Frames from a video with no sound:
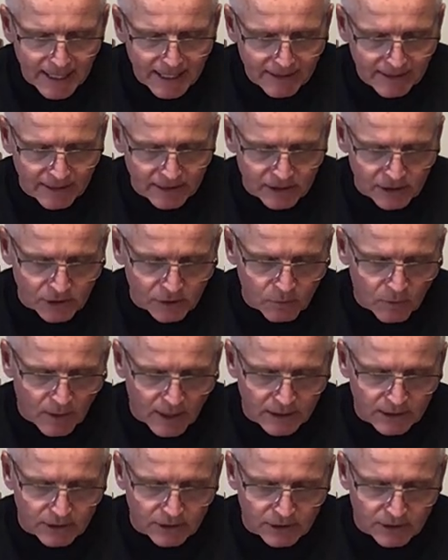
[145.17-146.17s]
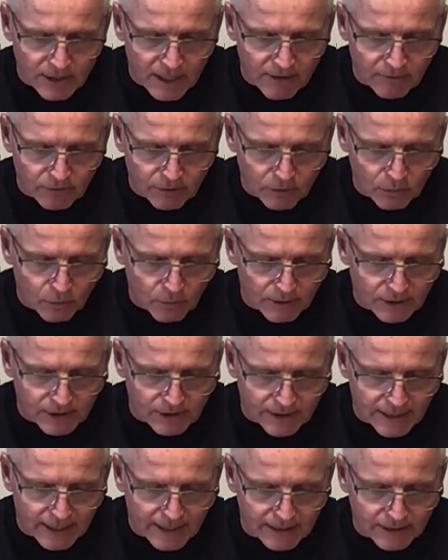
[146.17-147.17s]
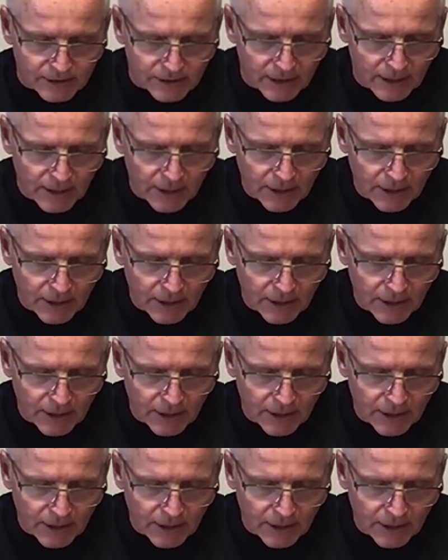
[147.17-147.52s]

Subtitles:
this is what the sovereign Lord says.